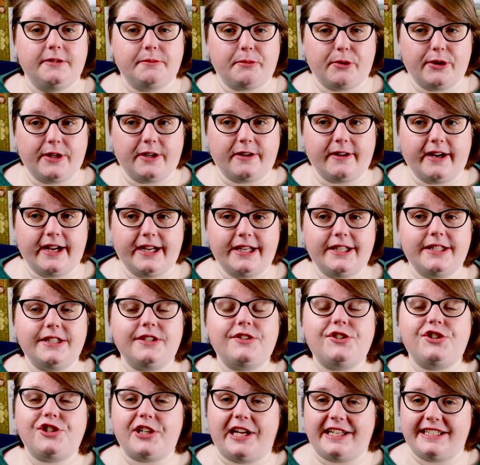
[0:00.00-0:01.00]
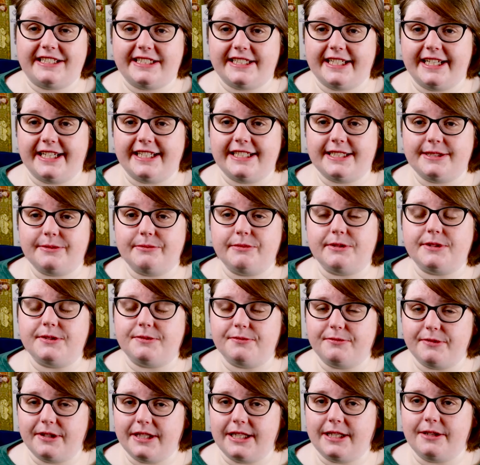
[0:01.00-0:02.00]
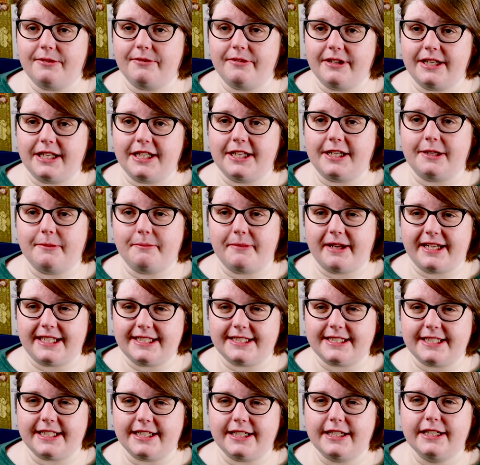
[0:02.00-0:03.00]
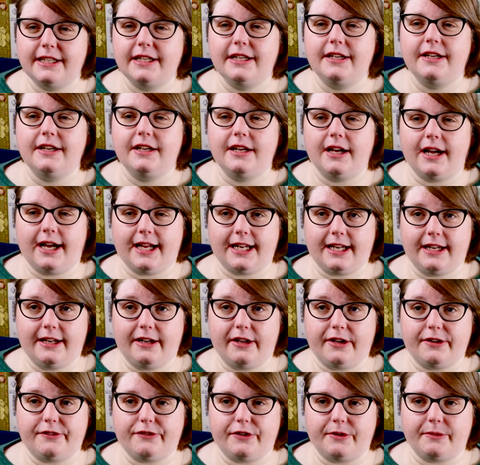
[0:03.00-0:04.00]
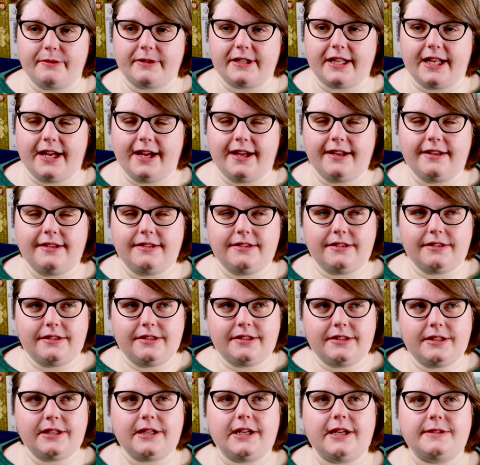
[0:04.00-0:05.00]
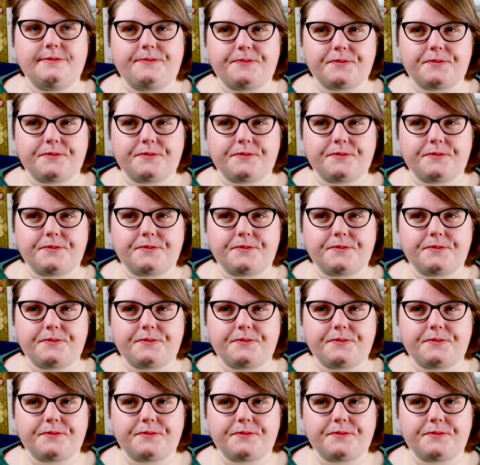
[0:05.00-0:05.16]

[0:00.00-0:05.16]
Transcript: Pretty great. Gentes was really, really amazing. Had a lot of fun with that.